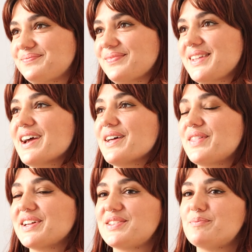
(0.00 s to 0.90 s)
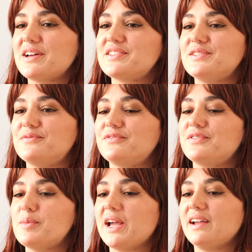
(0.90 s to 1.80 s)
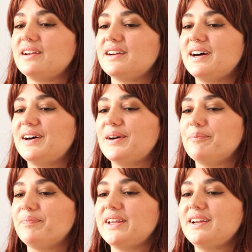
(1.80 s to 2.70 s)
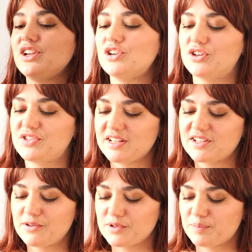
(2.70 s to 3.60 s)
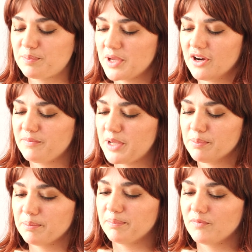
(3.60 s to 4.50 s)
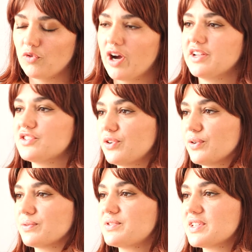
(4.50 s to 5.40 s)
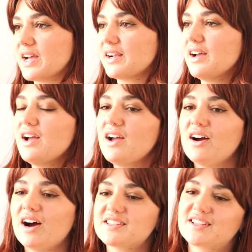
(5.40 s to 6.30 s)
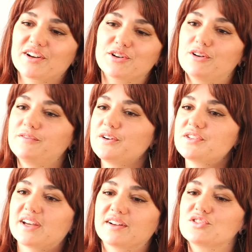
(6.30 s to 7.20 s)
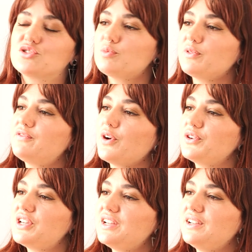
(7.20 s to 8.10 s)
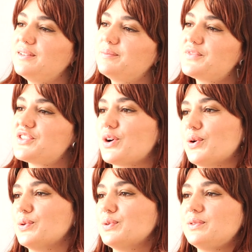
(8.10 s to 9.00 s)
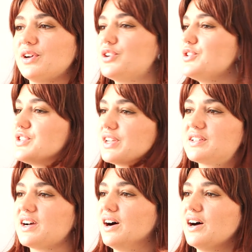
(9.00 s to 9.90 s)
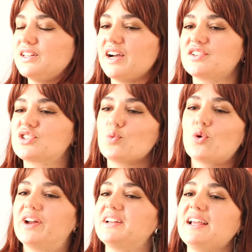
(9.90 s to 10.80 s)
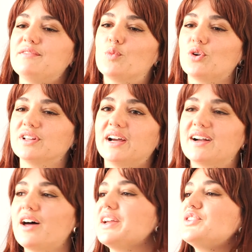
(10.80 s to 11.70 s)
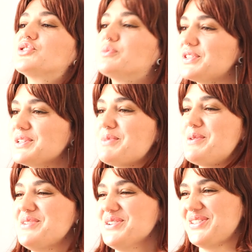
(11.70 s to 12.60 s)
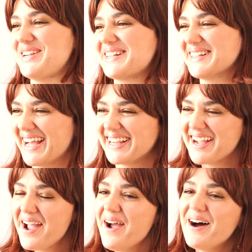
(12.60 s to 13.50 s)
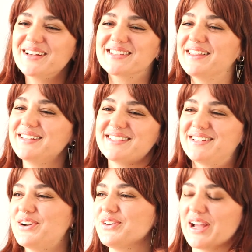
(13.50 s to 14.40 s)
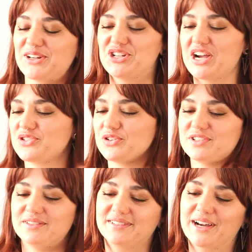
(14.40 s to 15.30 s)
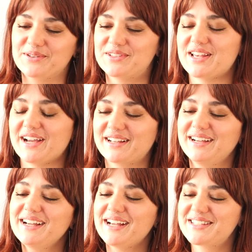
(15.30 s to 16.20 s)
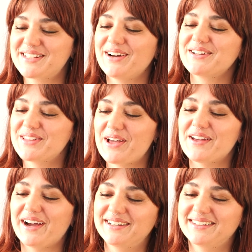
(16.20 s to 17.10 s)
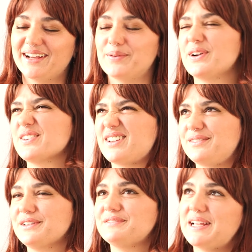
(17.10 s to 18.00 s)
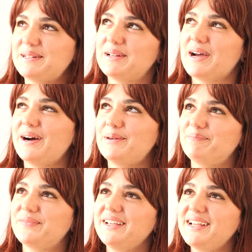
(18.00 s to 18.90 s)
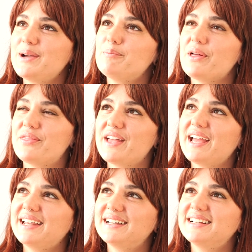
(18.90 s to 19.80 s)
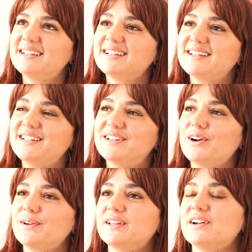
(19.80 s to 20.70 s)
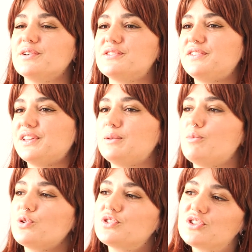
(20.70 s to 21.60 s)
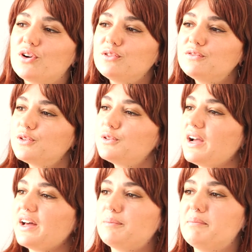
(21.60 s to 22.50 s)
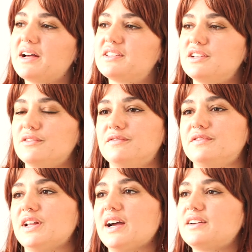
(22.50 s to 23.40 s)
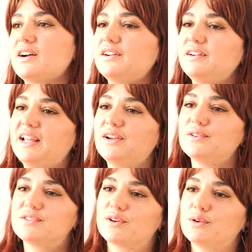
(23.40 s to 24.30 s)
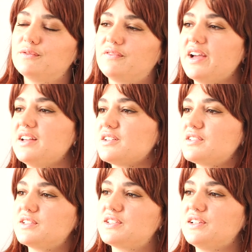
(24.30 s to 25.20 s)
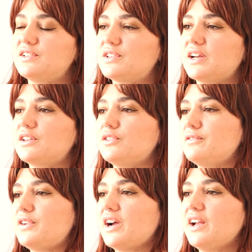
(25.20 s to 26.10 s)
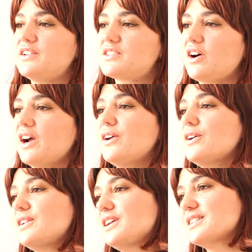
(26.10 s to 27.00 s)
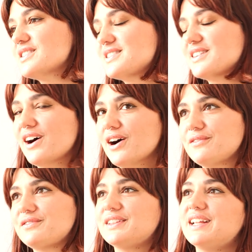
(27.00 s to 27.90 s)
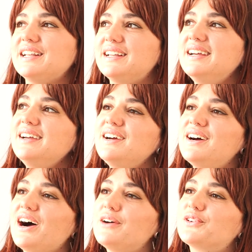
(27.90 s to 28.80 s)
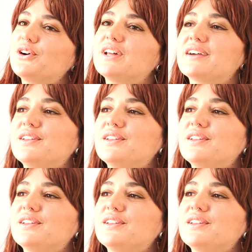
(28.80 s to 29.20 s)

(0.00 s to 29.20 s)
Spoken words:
that's massive for me. You know, since I've been writing songs, like I started off, I was like super folky, soul, acoustic guitar, like swore I didn't even want like other instruments in my music. Like I was like this, you know, like Jack Johnson. That was like, it started like that, like when I was like 15. But then, you know, and then I was feeling more soulful. I had a massive like kind of neo soul phase. I was listening to like a lot of Hiatus Coyote and stuff. And then I've got like